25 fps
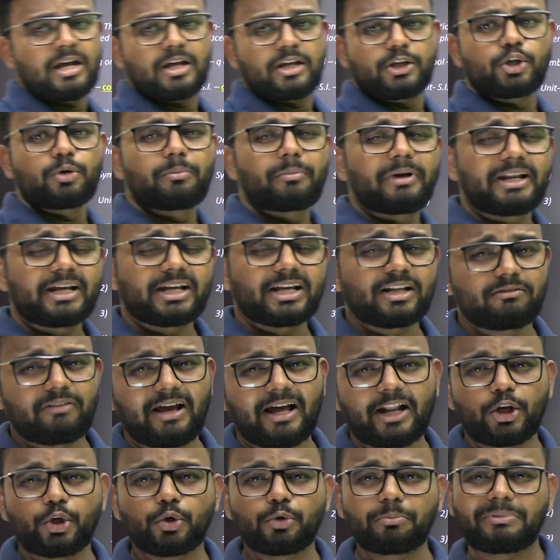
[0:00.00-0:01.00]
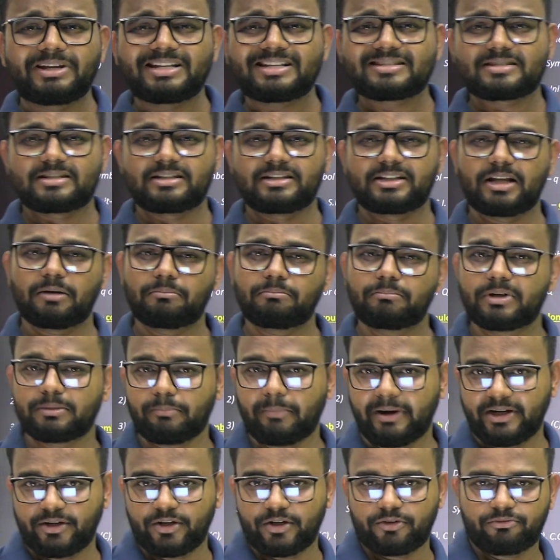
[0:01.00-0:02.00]
Numerical value means number,
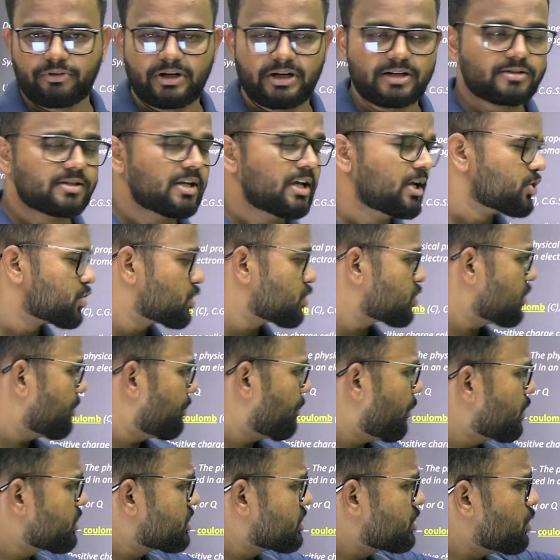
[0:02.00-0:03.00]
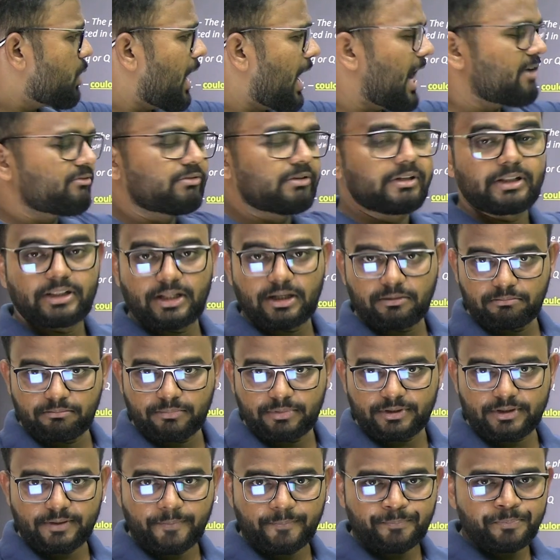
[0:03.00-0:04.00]
my dear friends. So suppose you have a
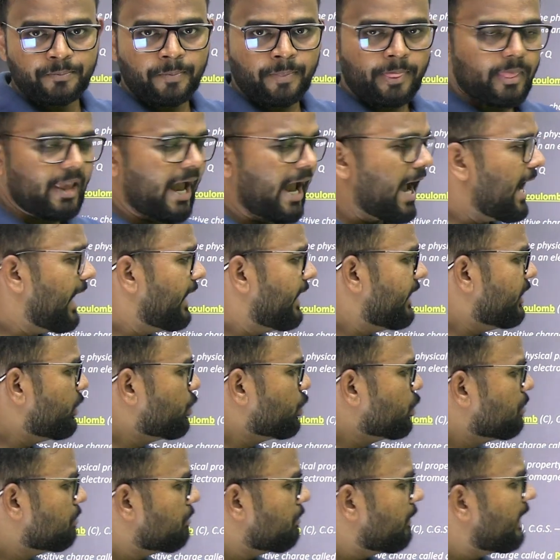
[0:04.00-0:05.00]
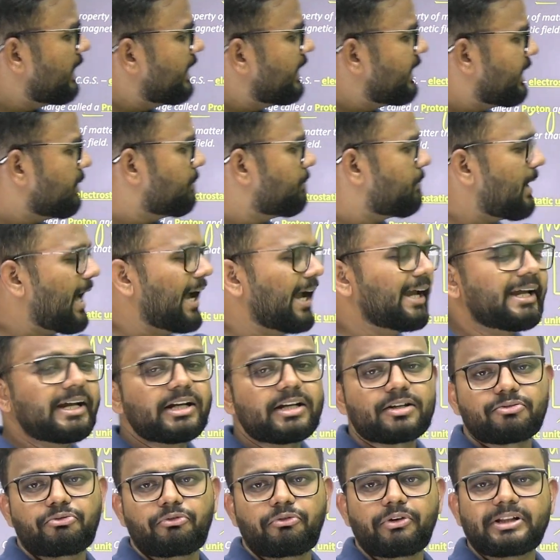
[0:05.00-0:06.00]
number and you multiply
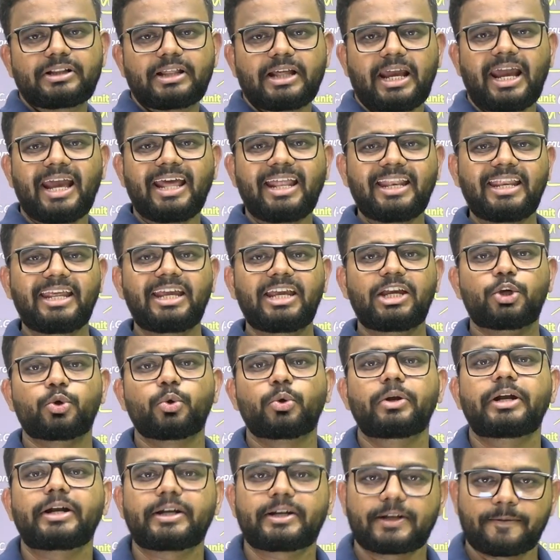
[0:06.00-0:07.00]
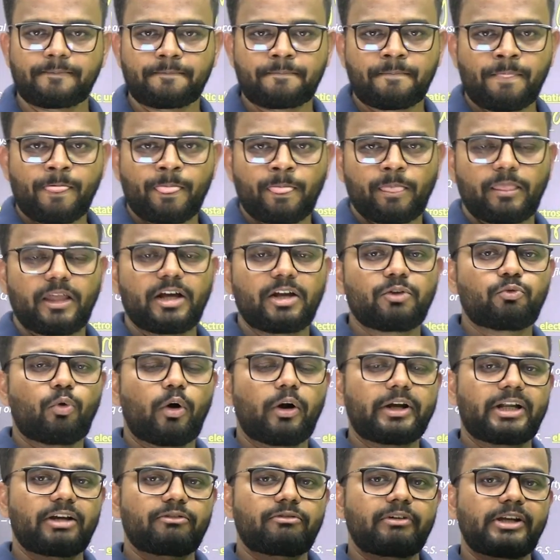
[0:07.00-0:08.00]
it with any unit, then
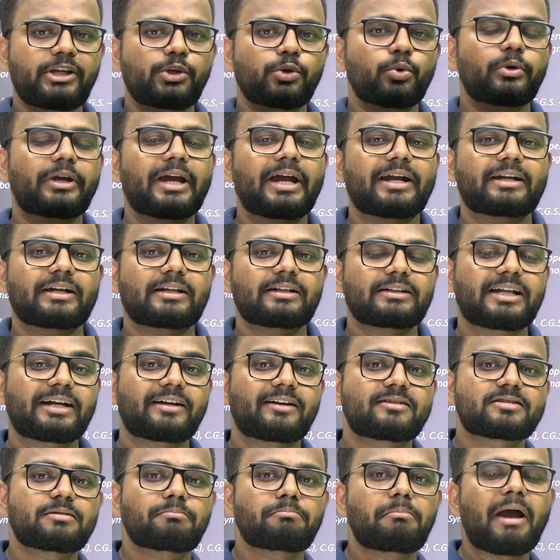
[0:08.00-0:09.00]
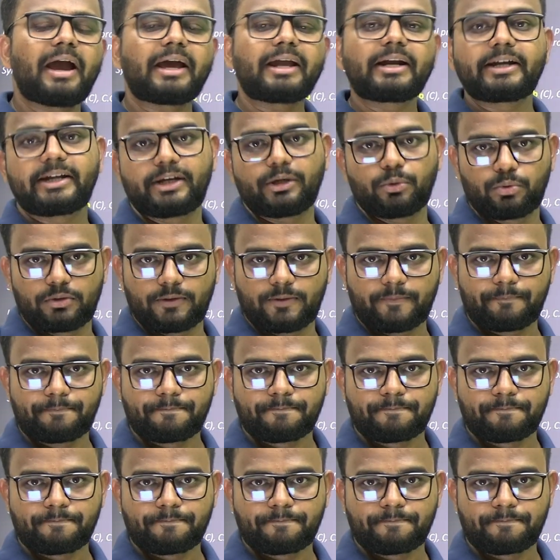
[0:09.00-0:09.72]
whatever you get, that is a magnitude.